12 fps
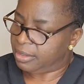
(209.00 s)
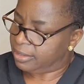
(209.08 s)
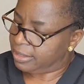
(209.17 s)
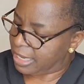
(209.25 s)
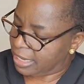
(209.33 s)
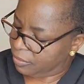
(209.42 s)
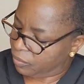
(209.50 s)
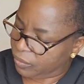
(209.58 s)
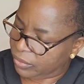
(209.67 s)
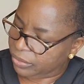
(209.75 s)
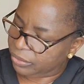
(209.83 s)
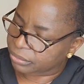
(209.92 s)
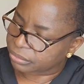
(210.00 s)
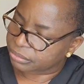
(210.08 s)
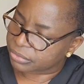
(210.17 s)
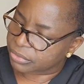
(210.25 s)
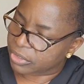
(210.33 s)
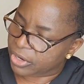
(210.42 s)
Now we're
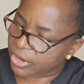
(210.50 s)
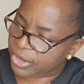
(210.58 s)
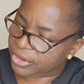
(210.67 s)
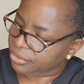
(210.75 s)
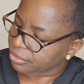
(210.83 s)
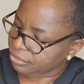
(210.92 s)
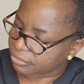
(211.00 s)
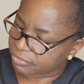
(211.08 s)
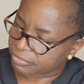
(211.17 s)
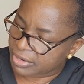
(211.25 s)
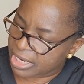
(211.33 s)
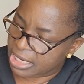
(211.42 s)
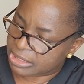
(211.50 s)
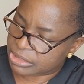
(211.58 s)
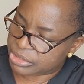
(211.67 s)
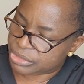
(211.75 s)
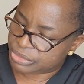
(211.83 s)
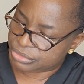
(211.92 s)
going over
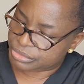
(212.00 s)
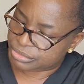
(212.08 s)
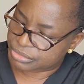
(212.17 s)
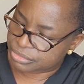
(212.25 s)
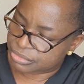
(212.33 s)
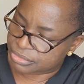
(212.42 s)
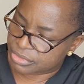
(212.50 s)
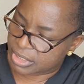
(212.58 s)
to